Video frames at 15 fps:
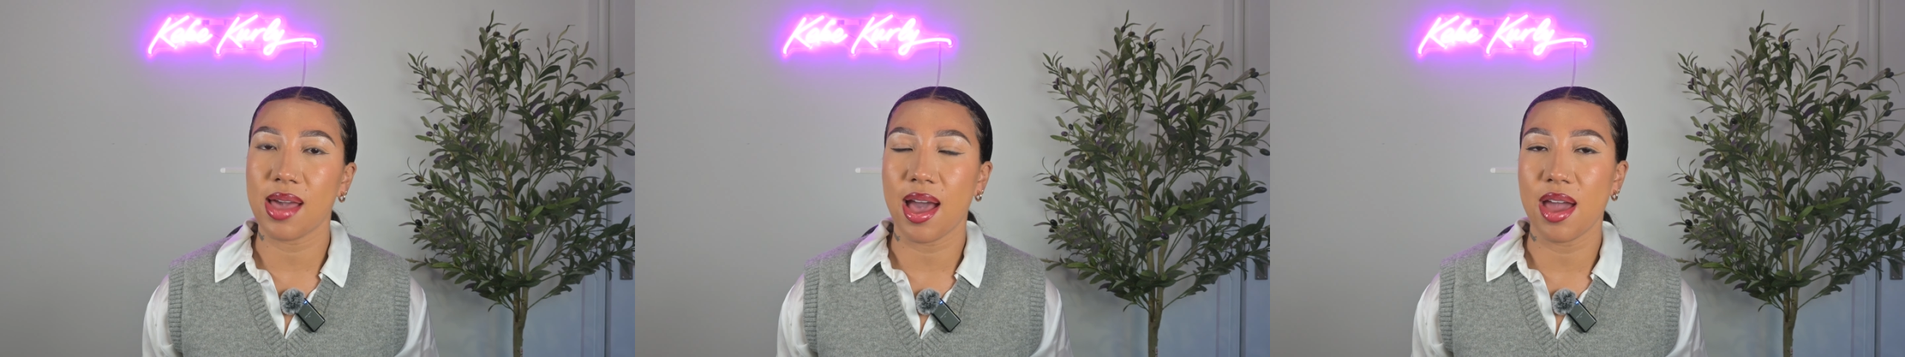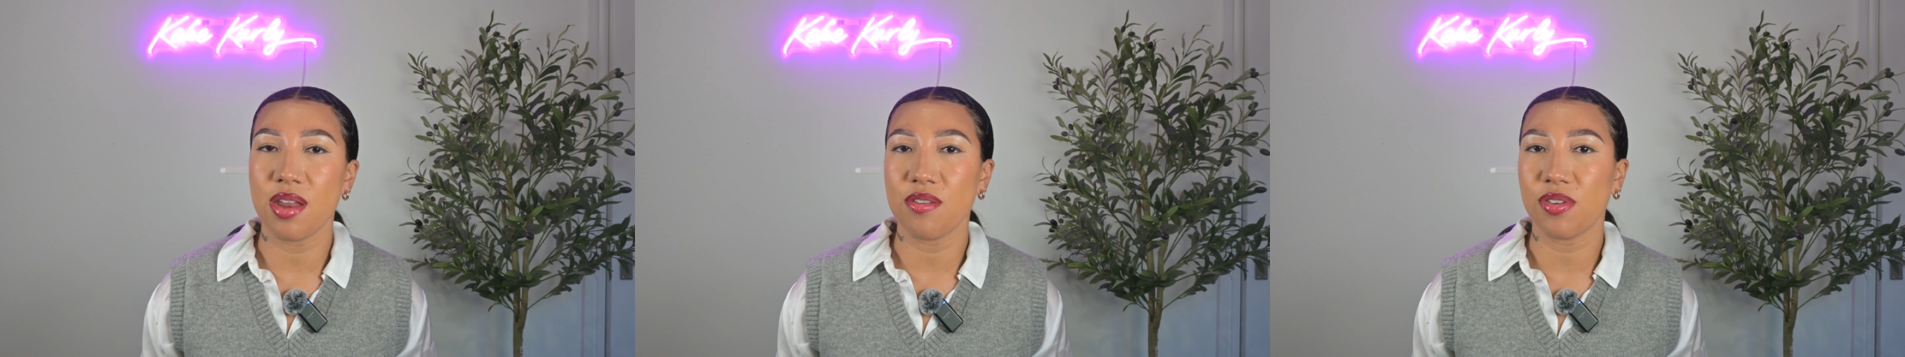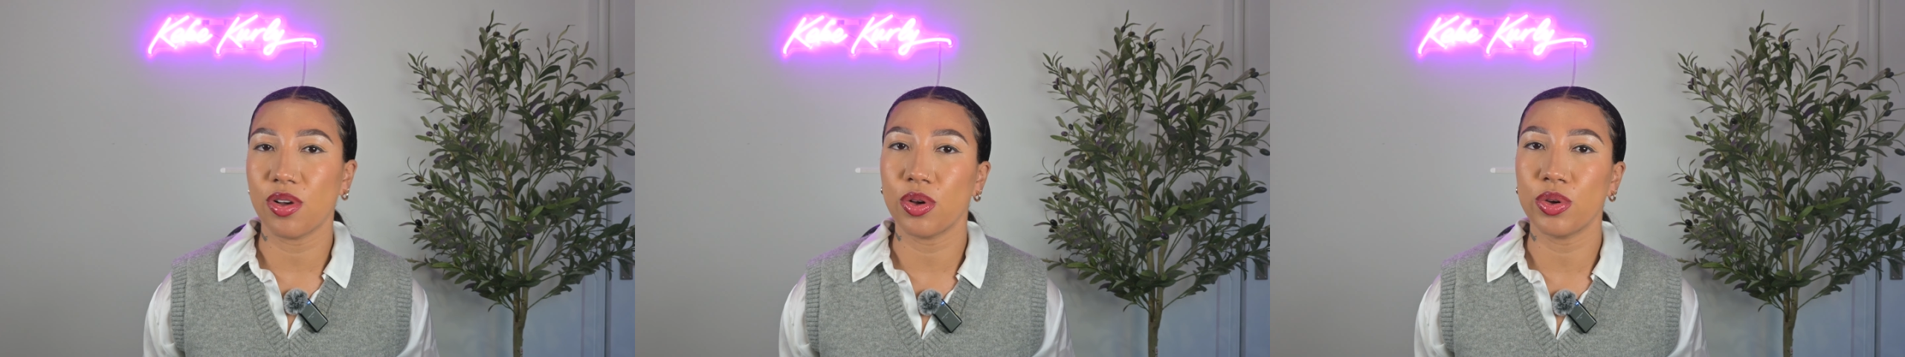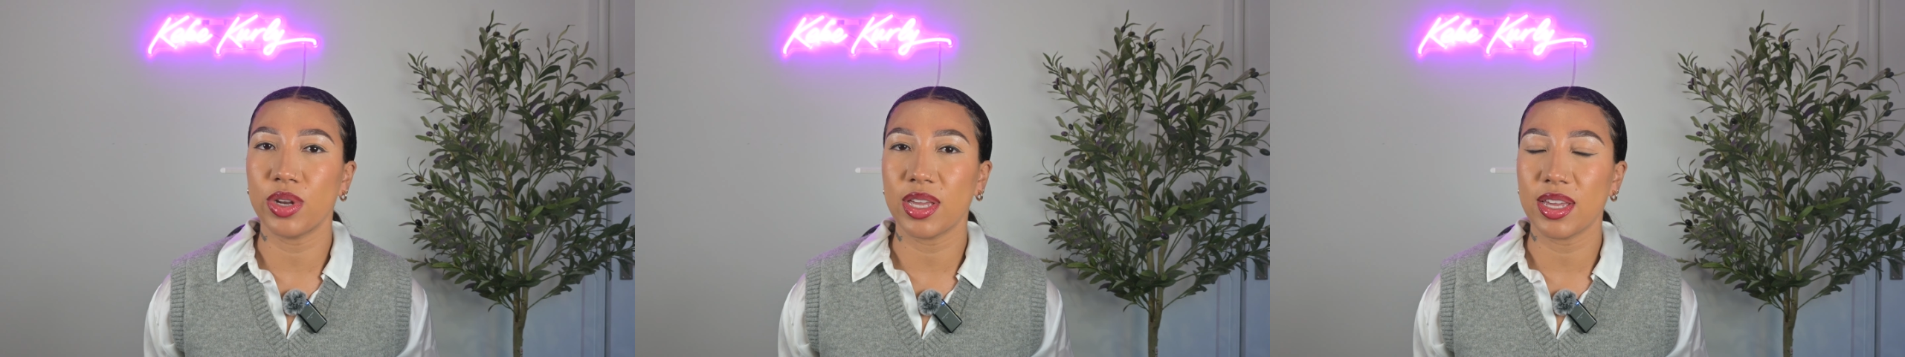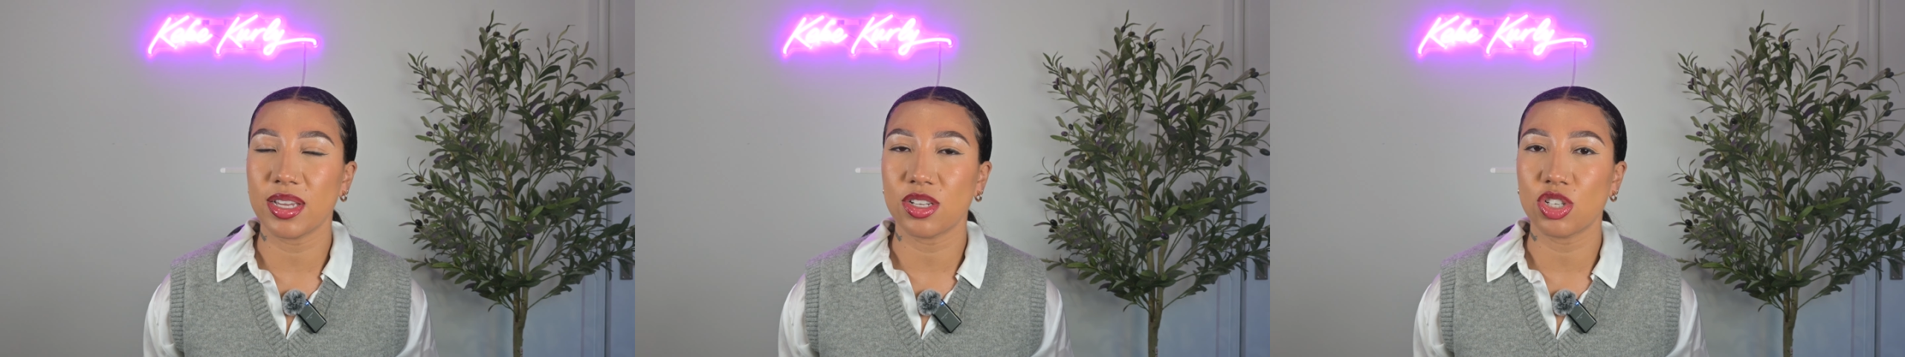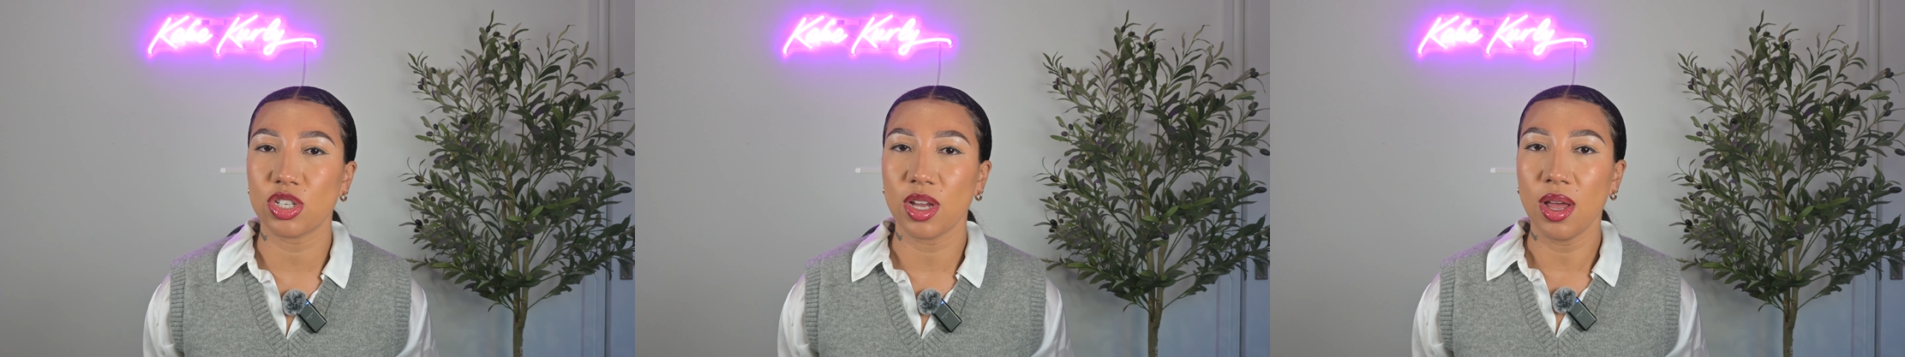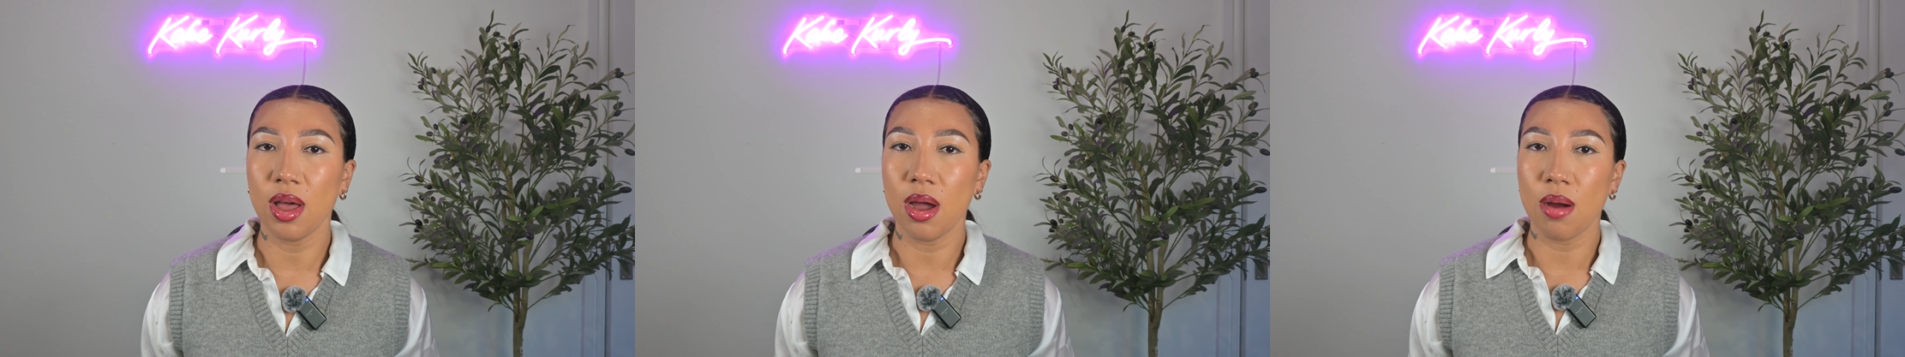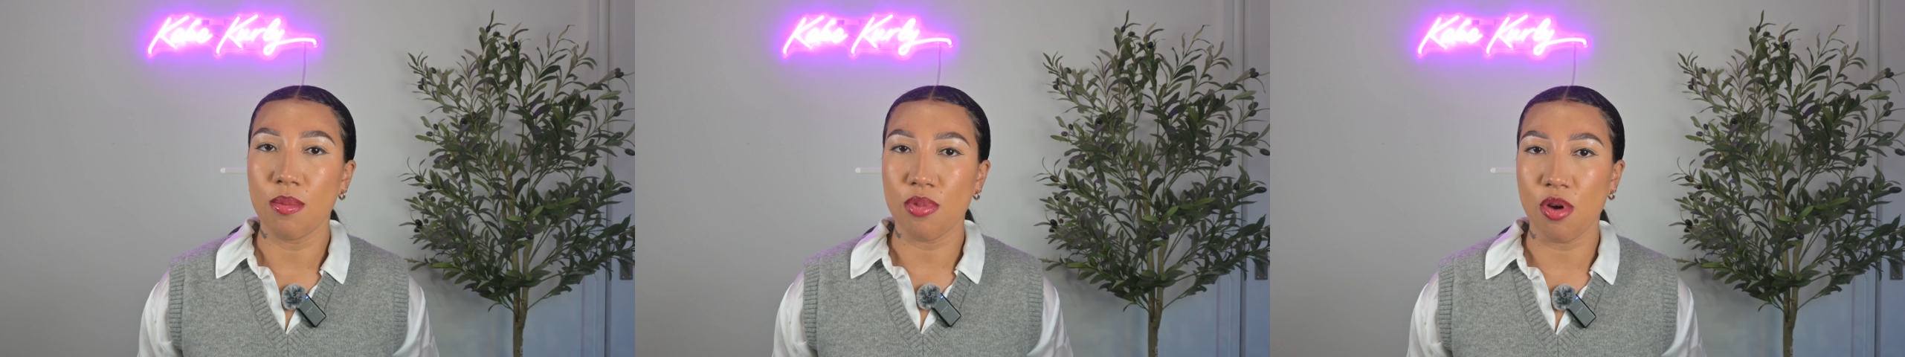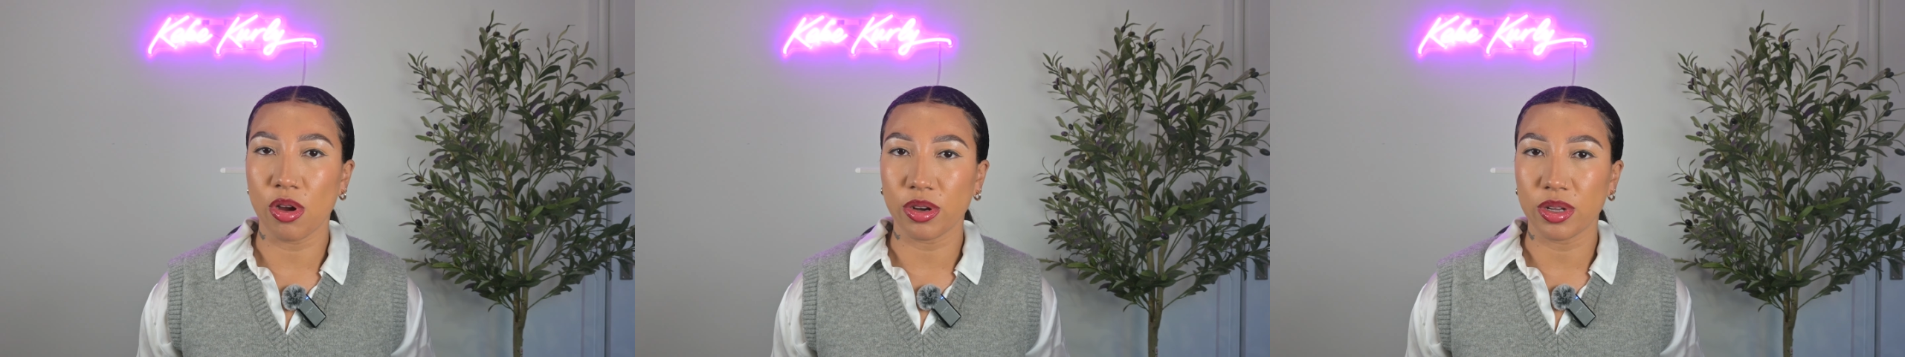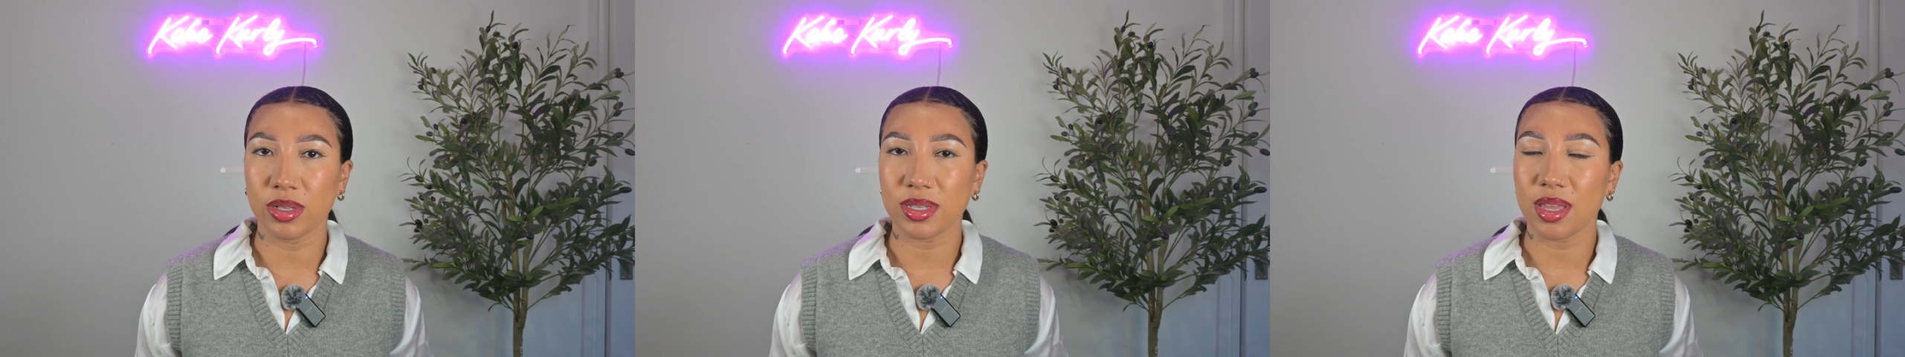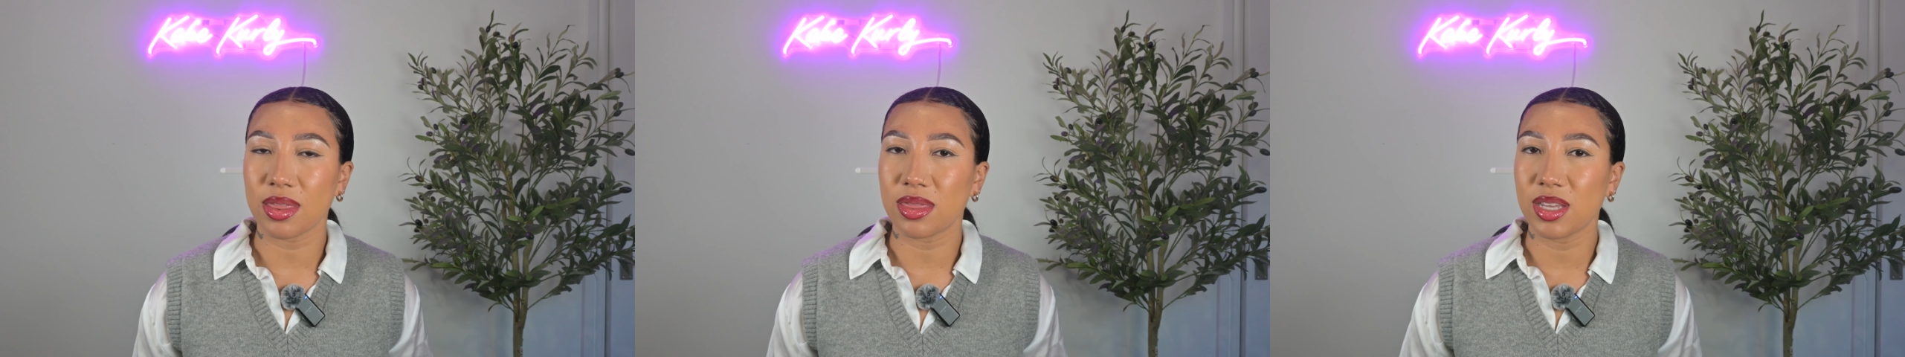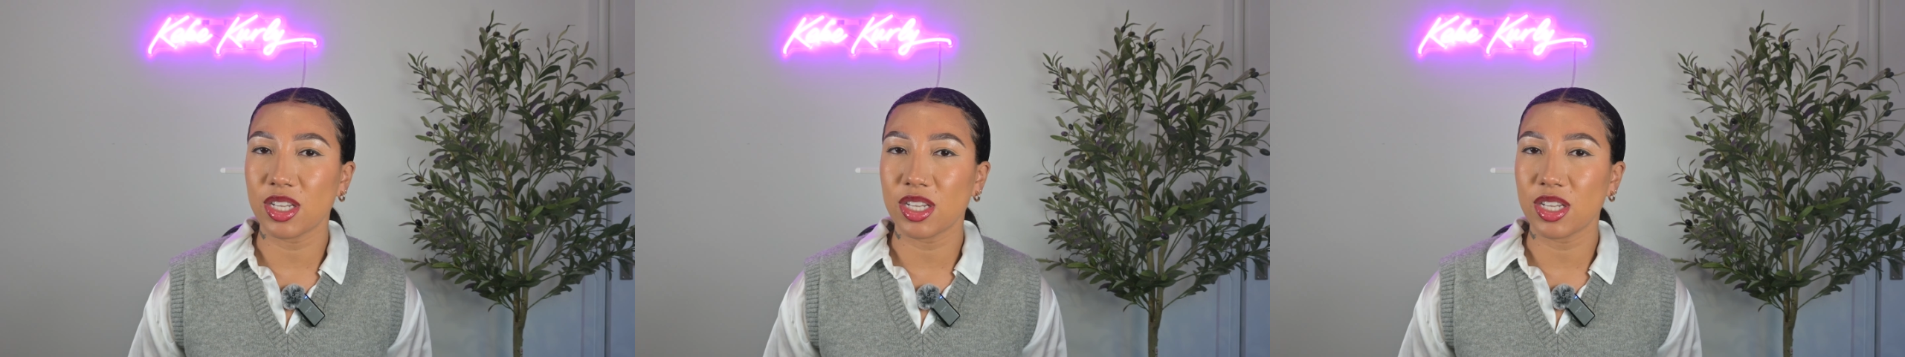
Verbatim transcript: kind of honeyish product.